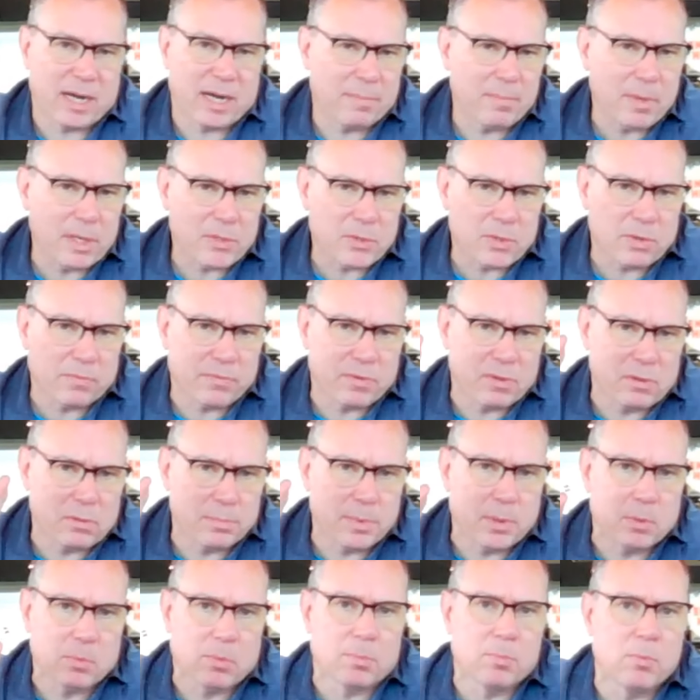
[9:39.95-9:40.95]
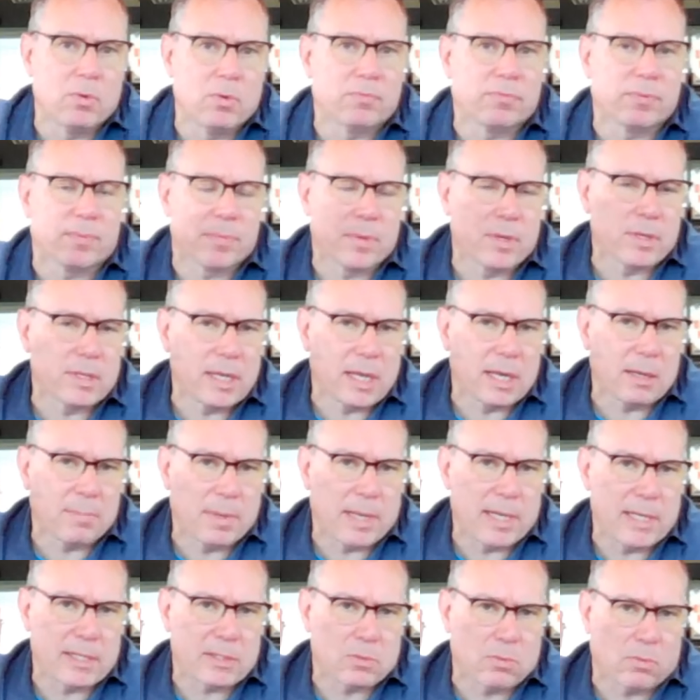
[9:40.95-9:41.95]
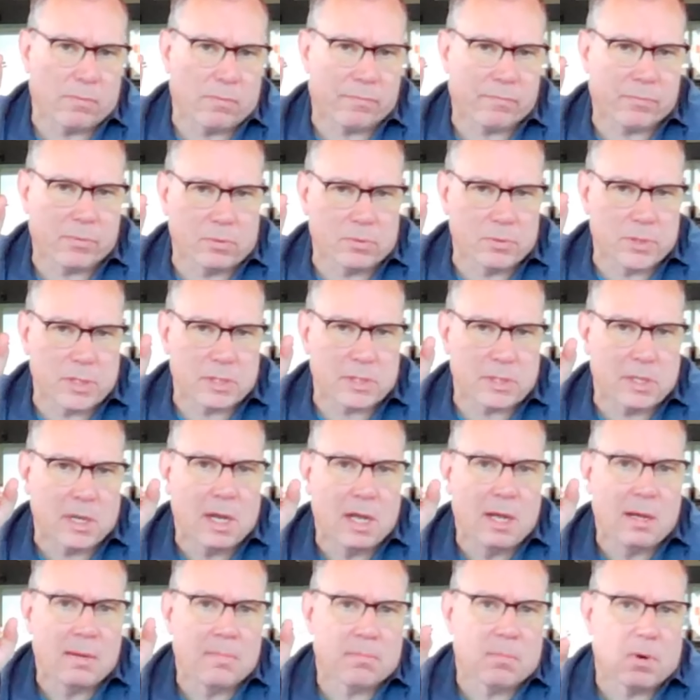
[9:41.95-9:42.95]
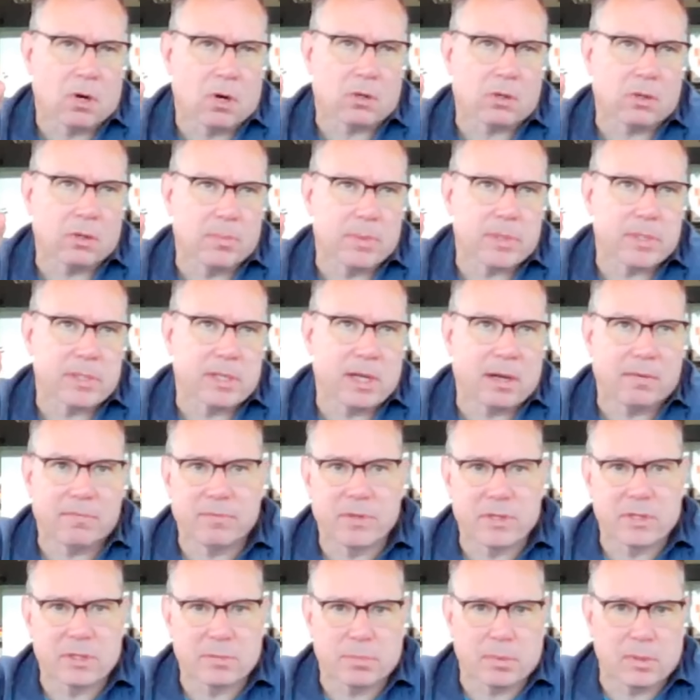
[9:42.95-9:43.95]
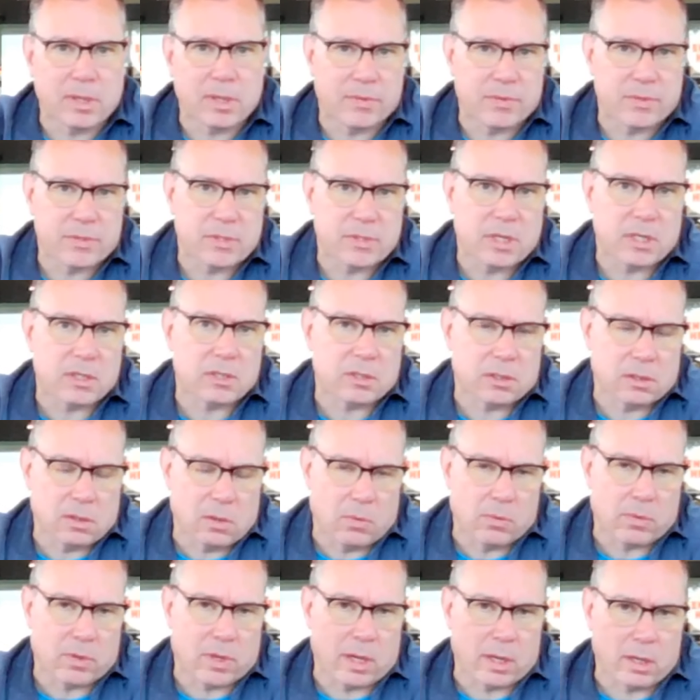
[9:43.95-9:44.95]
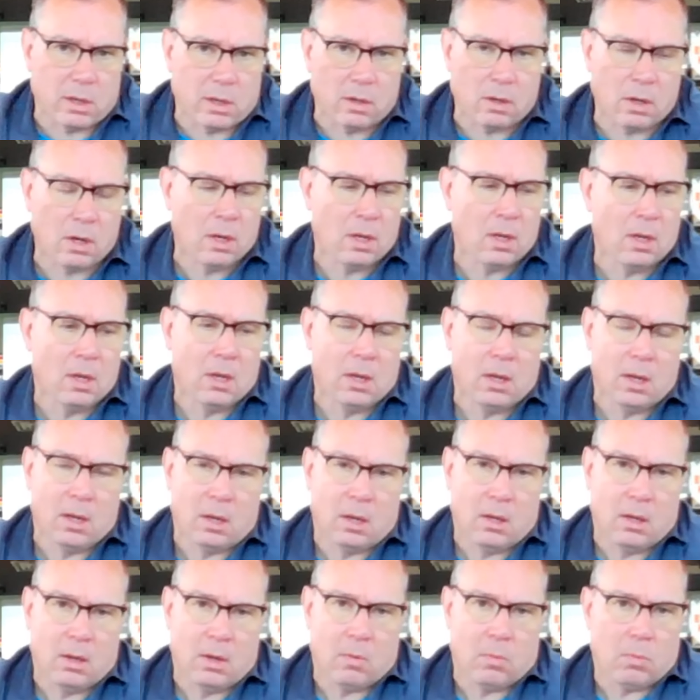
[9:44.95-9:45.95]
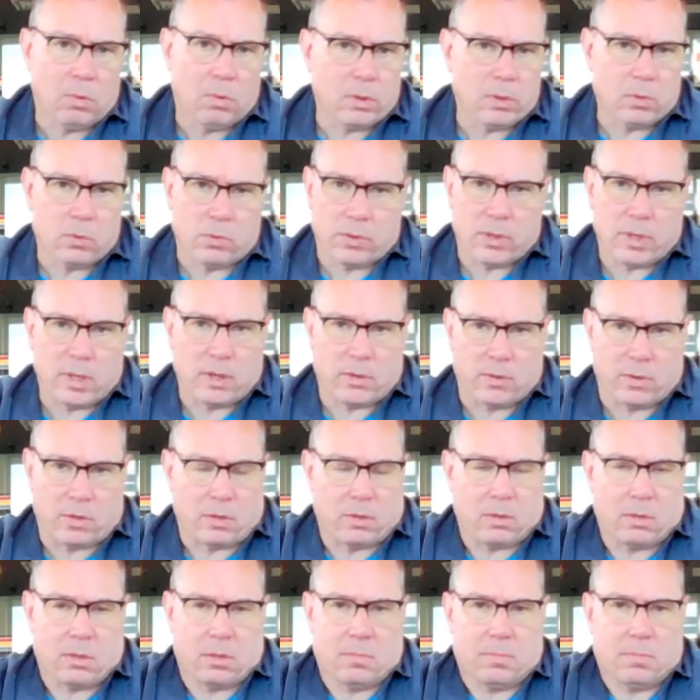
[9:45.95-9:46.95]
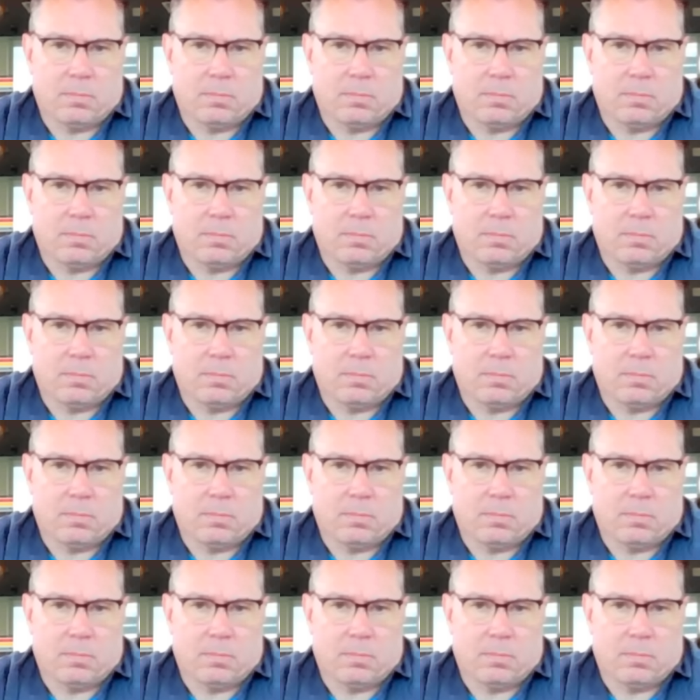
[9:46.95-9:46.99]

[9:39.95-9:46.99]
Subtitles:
I'm not sure if it'll be removed from the database or if they'll just mark them as not visible on the station locator, one or the other.